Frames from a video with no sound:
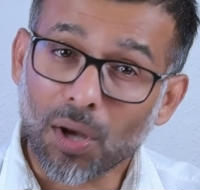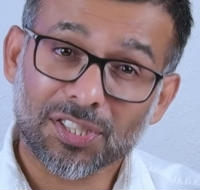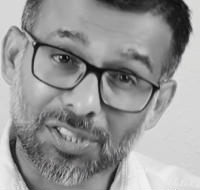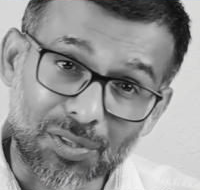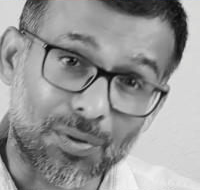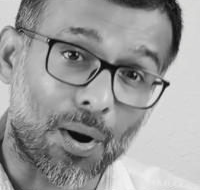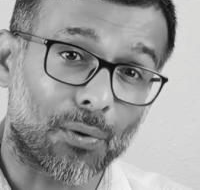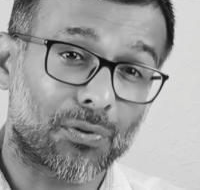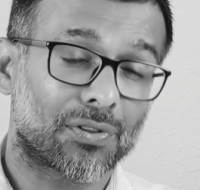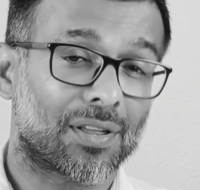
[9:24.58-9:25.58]
paused
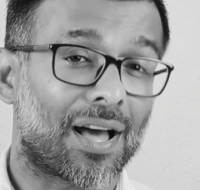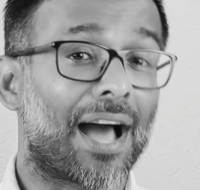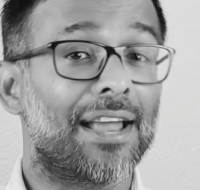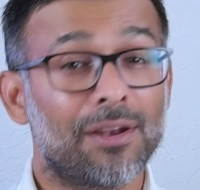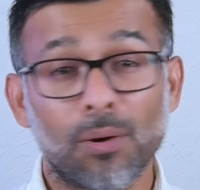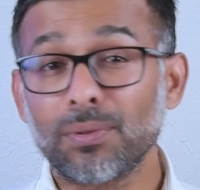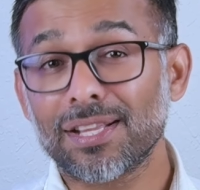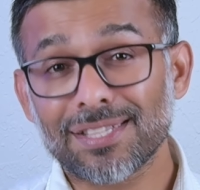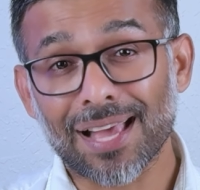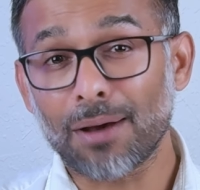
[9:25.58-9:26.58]
growth. I know
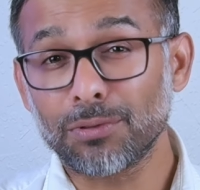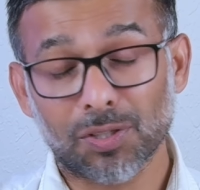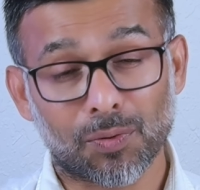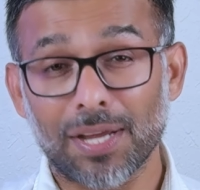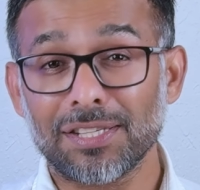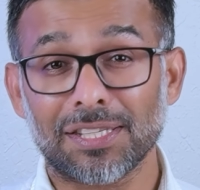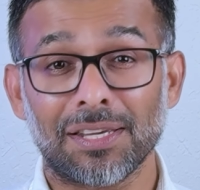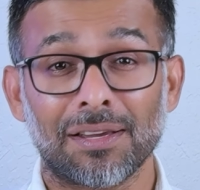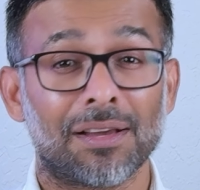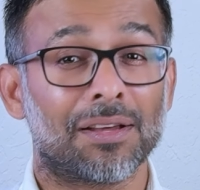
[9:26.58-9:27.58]
that sounds
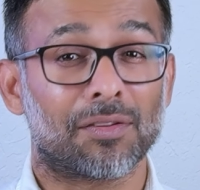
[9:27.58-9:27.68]
crazy.